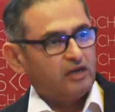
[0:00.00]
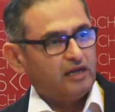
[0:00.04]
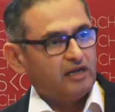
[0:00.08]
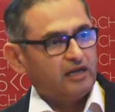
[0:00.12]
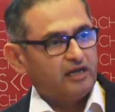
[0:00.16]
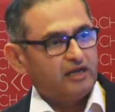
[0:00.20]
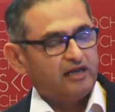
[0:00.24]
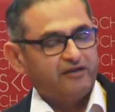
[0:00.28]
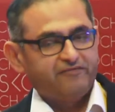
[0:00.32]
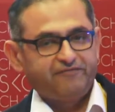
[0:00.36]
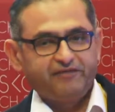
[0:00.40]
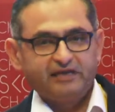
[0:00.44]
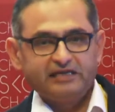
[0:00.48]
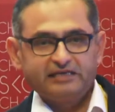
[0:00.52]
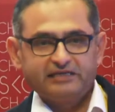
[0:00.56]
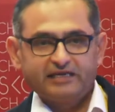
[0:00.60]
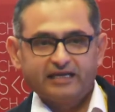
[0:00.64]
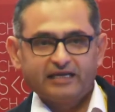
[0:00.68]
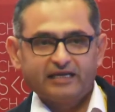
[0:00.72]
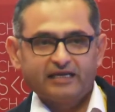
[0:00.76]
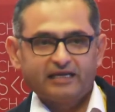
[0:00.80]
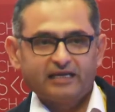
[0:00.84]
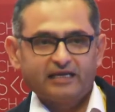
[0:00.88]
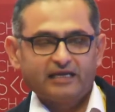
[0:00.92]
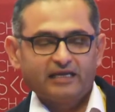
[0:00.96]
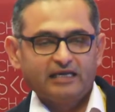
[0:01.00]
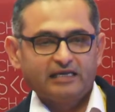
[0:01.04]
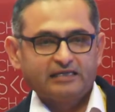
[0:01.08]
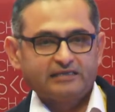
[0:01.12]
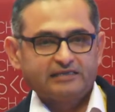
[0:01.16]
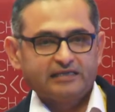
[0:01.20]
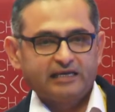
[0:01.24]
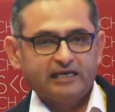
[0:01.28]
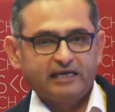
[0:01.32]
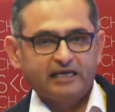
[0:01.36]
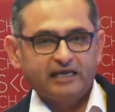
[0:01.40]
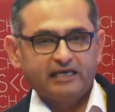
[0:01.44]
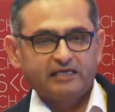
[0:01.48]
A fintech is
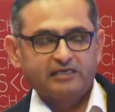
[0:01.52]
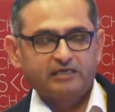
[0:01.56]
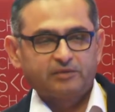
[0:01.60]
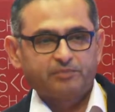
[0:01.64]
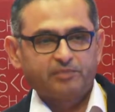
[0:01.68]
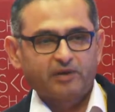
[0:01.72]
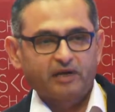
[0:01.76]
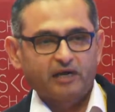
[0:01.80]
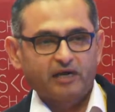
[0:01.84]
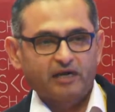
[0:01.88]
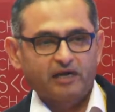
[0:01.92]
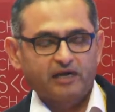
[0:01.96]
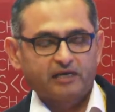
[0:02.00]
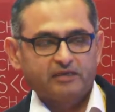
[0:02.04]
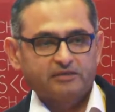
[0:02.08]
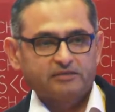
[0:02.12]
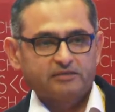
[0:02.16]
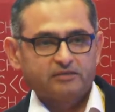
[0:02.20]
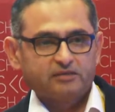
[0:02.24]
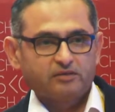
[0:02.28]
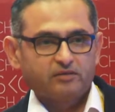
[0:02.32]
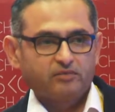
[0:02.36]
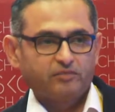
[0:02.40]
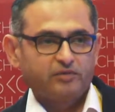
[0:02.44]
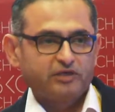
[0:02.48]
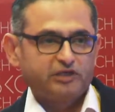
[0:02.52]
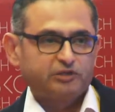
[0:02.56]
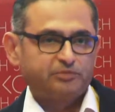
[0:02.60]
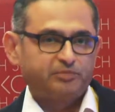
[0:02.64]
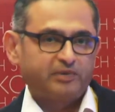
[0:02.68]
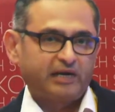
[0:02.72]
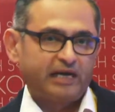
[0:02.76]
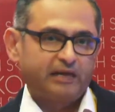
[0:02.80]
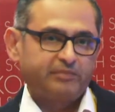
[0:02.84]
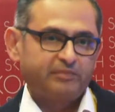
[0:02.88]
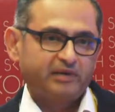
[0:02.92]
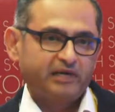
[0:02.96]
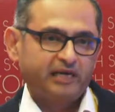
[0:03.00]
an enterprise which
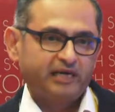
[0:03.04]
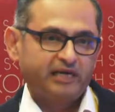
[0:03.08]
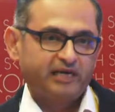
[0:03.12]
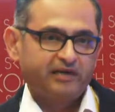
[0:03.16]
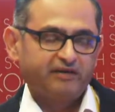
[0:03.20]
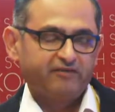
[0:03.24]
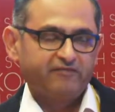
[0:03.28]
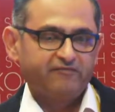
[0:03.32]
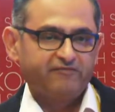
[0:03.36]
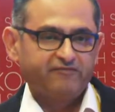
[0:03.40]
primarily